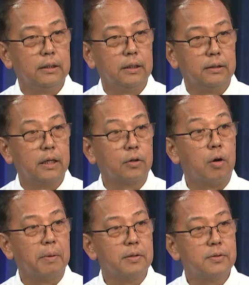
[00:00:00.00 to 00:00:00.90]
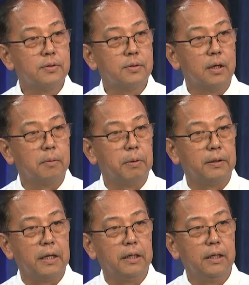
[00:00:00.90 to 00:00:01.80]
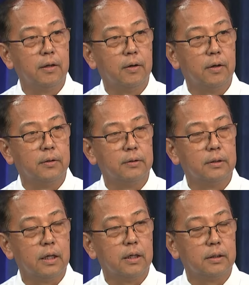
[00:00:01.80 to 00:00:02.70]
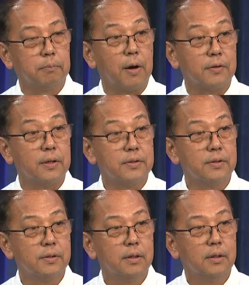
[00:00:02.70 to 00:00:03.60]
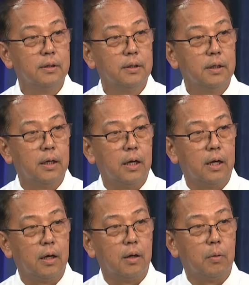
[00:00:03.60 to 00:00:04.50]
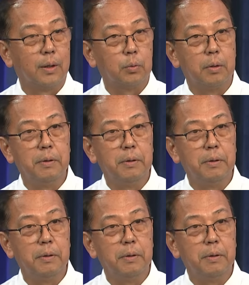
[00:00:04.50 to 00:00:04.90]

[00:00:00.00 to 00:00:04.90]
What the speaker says: their comments pertaining on the process? What will be